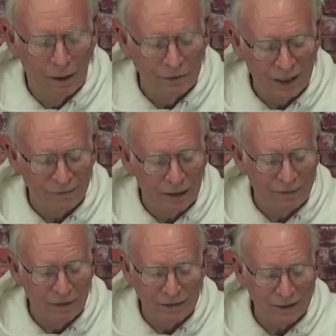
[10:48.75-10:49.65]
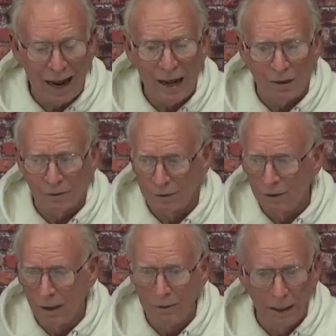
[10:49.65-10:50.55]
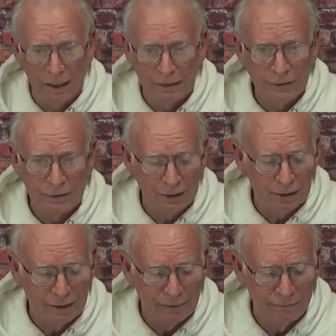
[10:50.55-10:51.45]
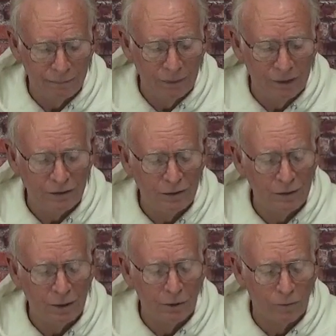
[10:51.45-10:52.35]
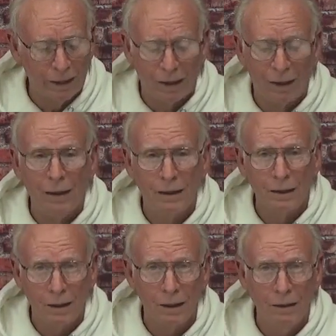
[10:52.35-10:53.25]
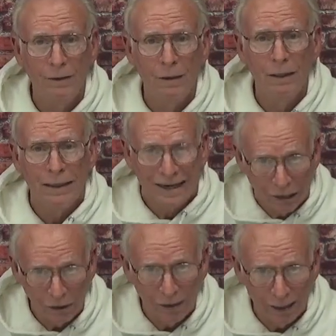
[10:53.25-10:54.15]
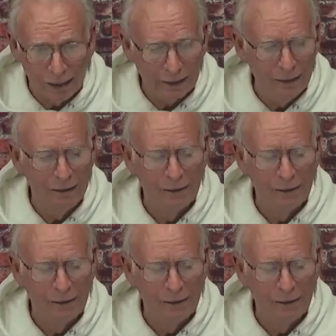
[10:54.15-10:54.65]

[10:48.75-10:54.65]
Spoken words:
several different styles of glue guns. This is a Gorilla glue gun.